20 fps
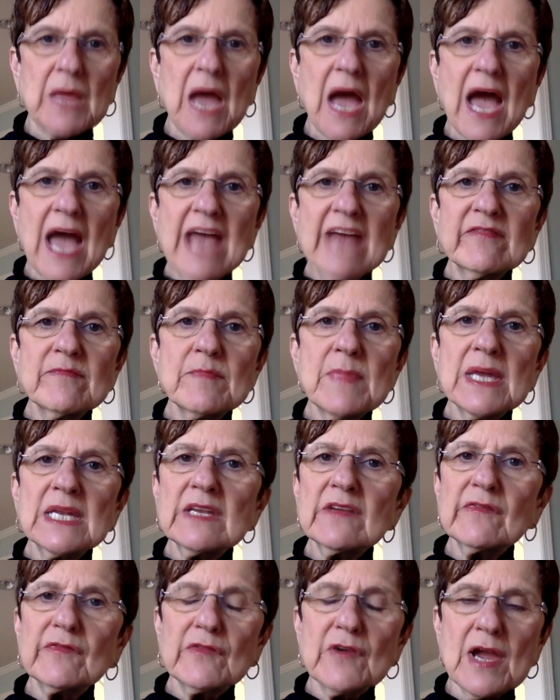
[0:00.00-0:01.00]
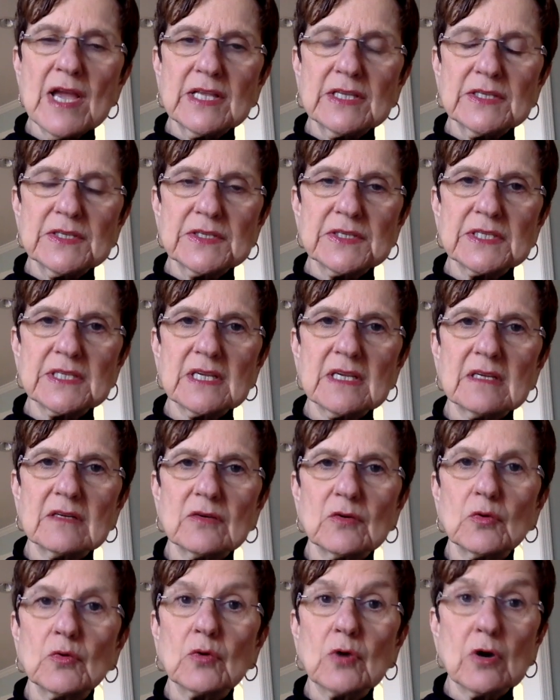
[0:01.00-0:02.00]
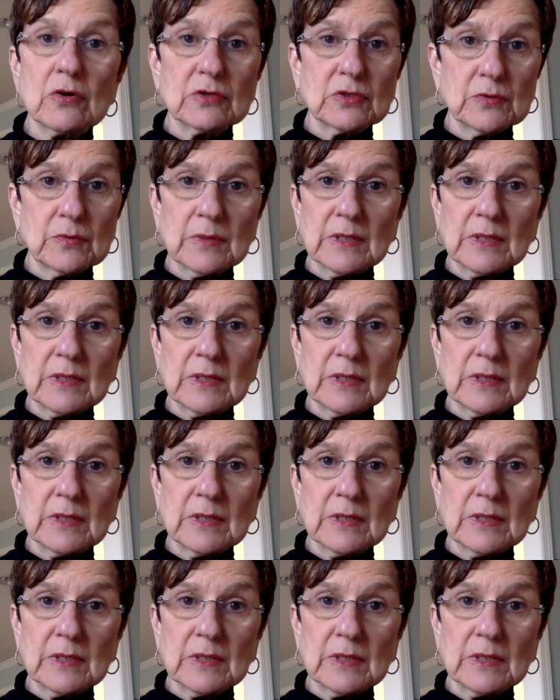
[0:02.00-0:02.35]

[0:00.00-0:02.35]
I have many friends who go to